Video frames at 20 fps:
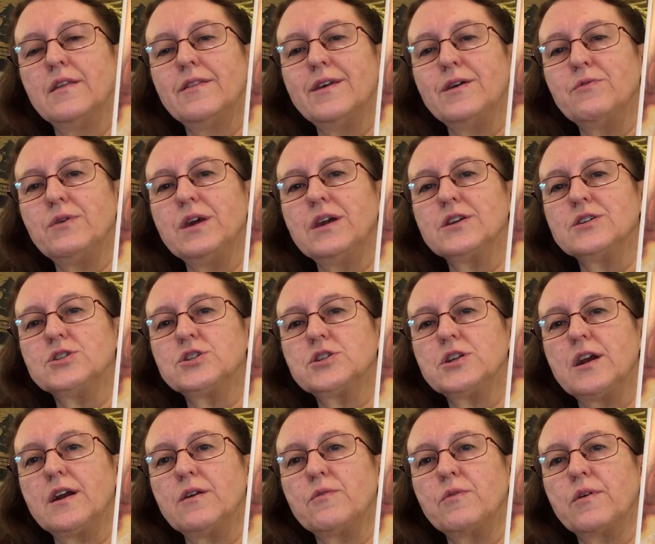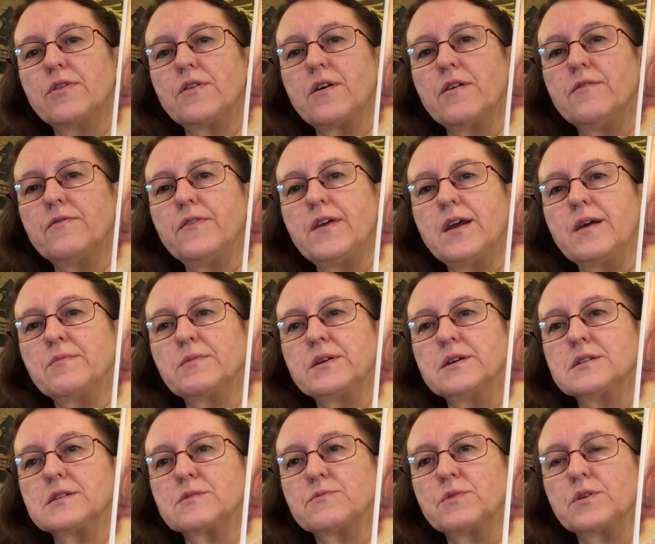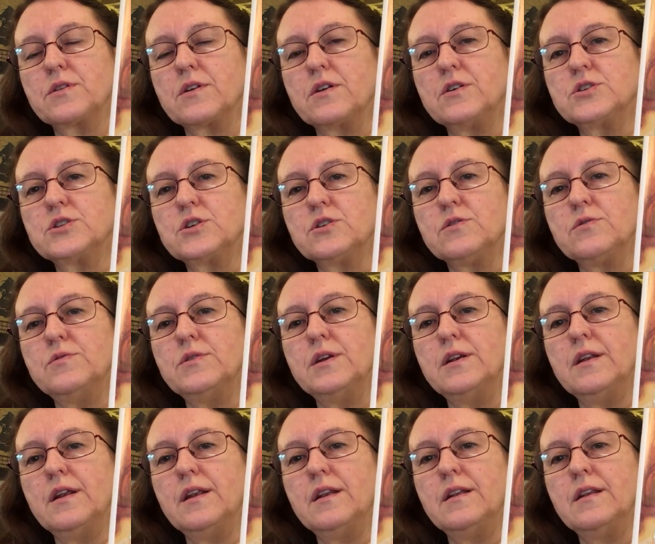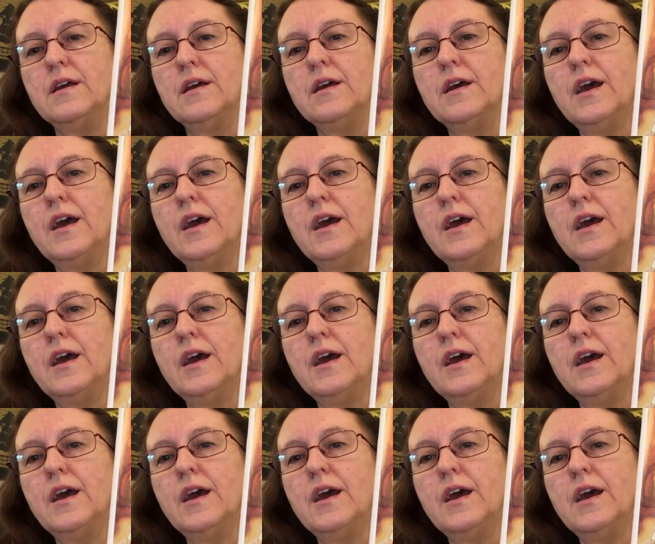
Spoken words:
that we can share with our families and with our children,